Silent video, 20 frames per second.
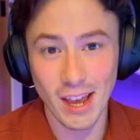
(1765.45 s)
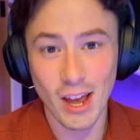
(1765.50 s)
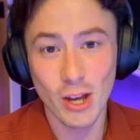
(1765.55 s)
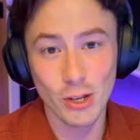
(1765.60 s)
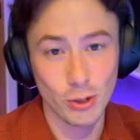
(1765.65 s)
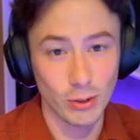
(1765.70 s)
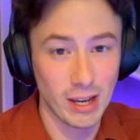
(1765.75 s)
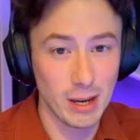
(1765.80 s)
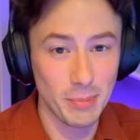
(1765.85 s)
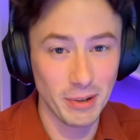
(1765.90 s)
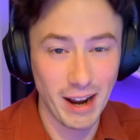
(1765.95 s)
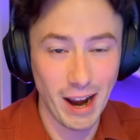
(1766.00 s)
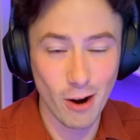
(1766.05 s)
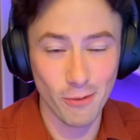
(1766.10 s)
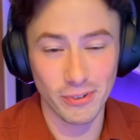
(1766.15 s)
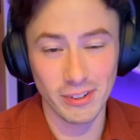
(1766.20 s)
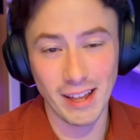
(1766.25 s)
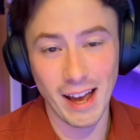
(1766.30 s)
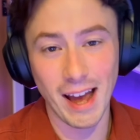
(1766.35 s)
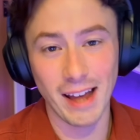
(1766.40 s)
So keep an eye out
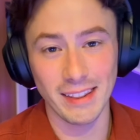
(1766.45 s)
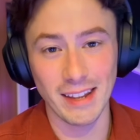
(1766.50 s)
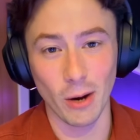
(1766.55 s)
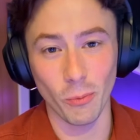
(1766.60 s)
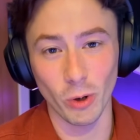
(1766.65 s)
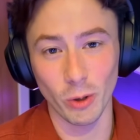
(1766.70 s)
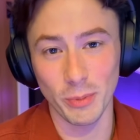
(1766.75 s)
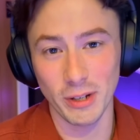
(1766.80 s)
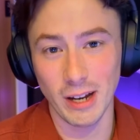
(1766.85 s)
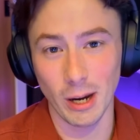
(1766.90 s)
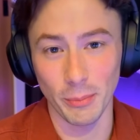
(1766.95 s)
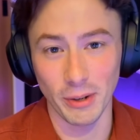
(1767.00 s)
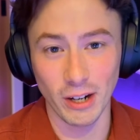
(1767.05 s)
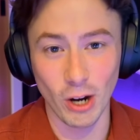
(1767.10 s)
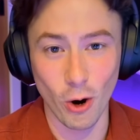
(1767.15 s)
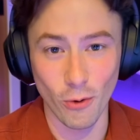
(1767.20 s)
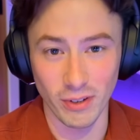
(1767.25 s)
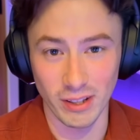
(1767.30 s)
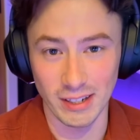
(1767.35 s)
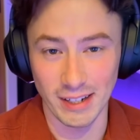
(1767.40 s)
for that. That will be coming
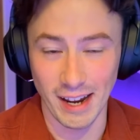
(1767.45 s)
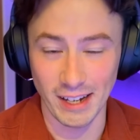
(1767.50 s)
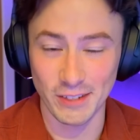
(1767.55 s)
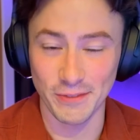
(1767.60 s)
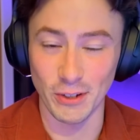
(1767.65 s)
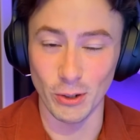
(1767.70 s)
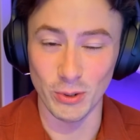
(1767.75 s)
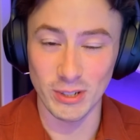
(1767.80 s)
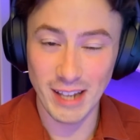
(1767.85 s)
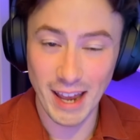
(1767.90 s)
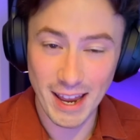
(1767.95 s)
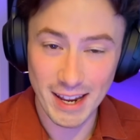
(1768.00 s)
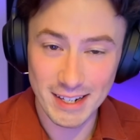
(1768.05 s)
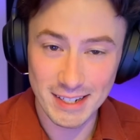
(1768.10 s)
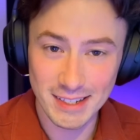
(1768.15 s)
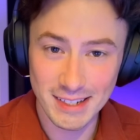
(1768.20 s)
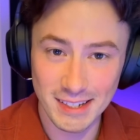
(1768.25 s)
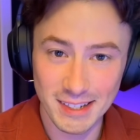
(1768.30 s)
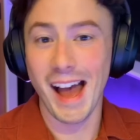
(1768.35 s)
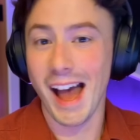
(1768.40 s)
over the next few
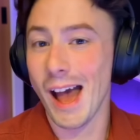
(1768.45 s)
days.